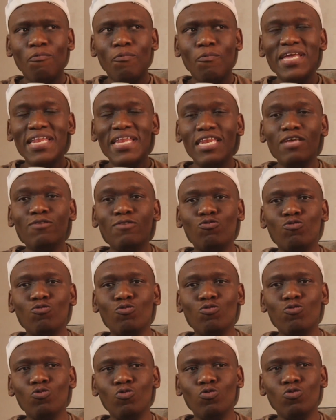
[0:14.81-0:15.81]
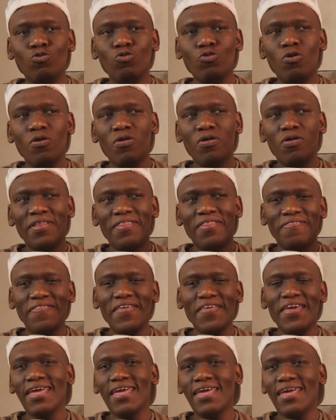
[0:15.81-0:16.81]
we need to
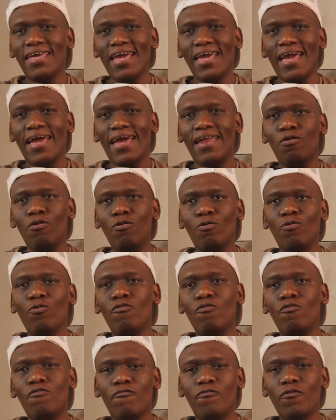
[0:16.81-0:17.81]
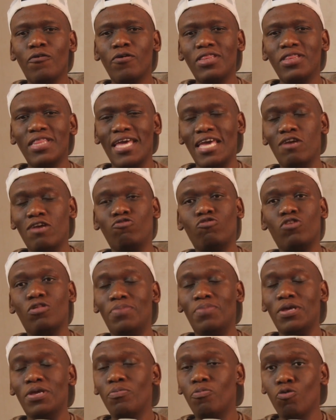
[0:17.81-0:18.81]
think and look for the actual
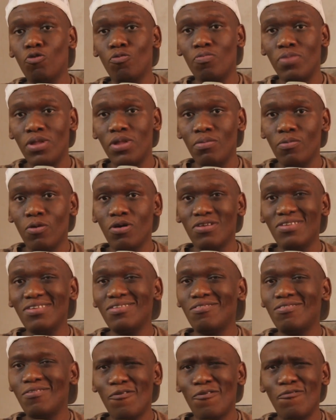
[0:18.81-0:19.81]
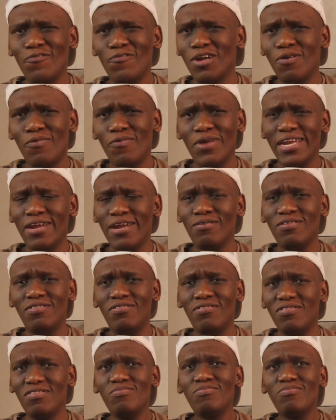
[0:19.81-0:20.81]
big problem. Because in South Africa right now, it
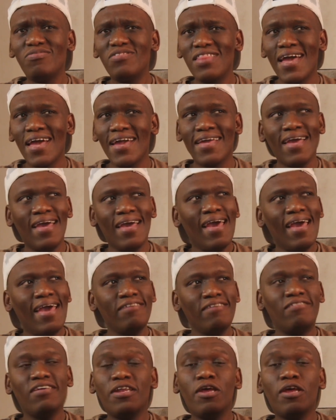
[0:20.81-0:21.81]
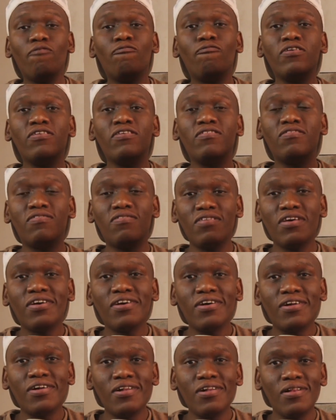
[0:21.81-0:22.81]
seems like each and every
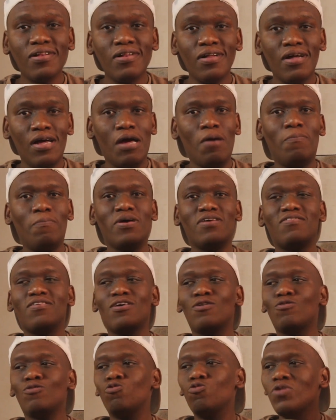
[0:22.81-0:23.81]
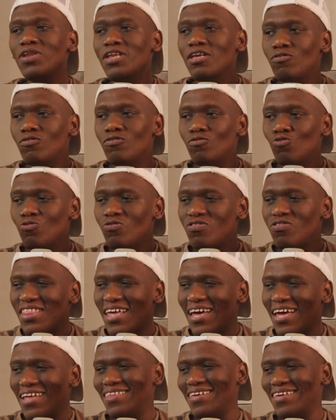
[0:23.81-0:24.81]
single person who needs to
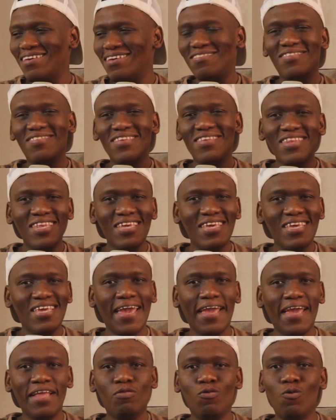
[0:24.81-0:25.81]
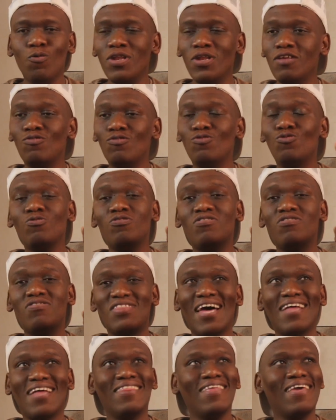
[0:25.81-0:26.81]
start a syndicate, who needs to
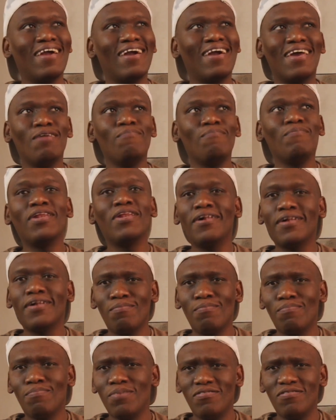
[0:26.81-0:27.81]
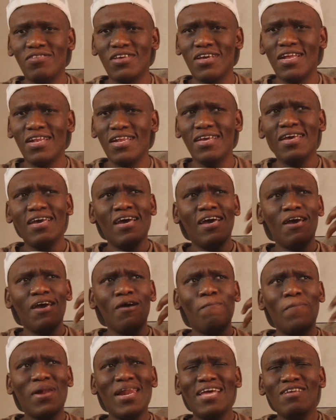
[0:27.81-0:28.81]
start a criminal ring, basically,
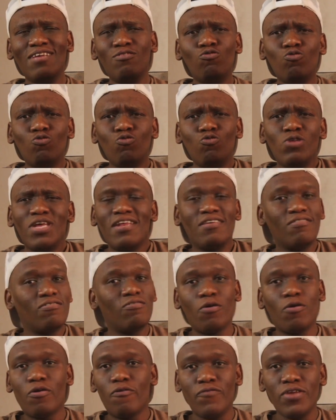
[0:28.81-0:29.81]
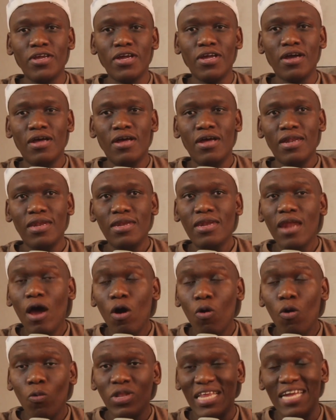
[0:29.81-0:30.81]
plans to do that in South Africa.
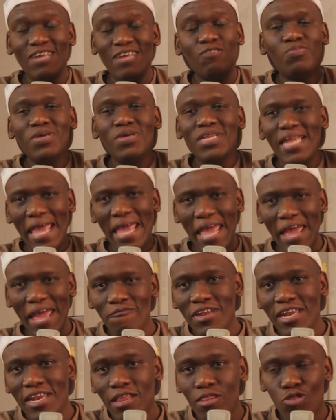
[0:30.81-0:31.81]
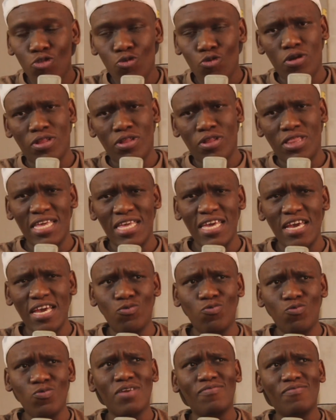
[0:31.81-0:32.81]
Now, that has been evident throughout the
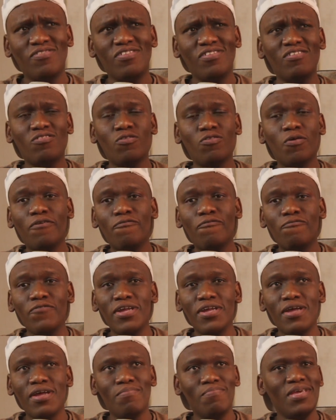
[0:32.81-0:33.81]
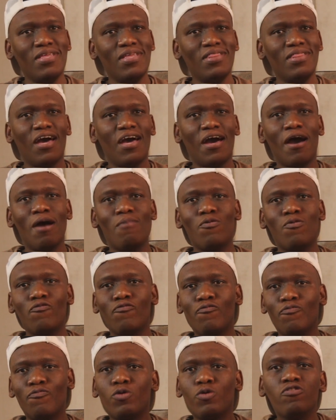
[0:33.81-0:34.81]
years. We have seen South Africa being the hub
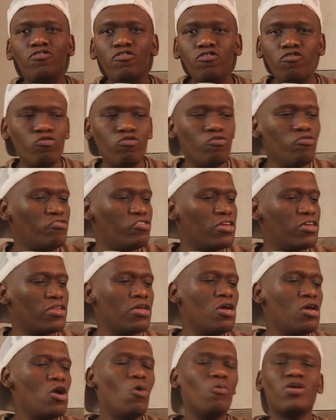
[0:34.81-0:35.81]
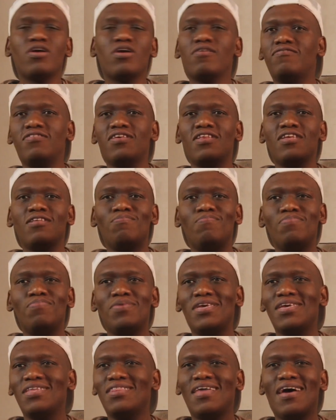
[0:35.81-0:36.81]
of prostitution. We have seen it
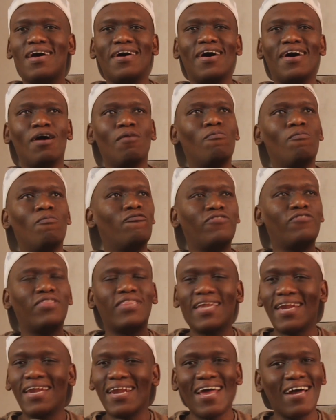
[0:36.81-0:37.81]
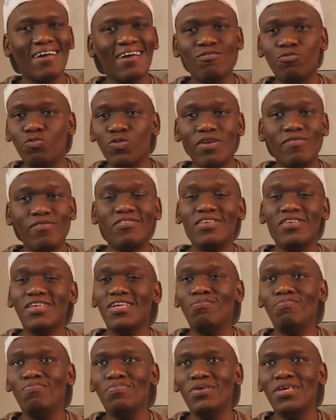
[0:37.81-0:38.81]
being the hub of drugs. We have seen
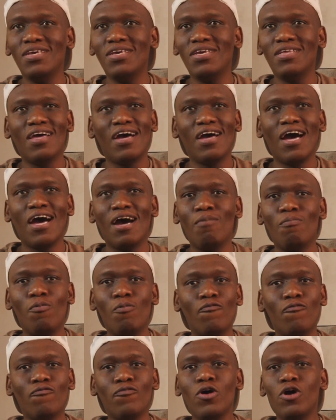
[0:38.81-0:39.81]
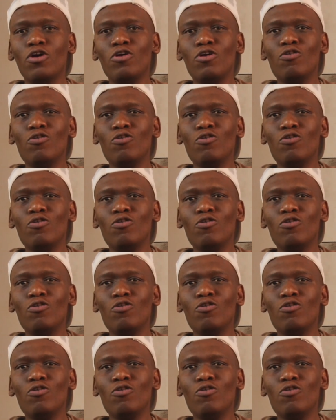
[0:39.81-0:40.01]
it being the hub of,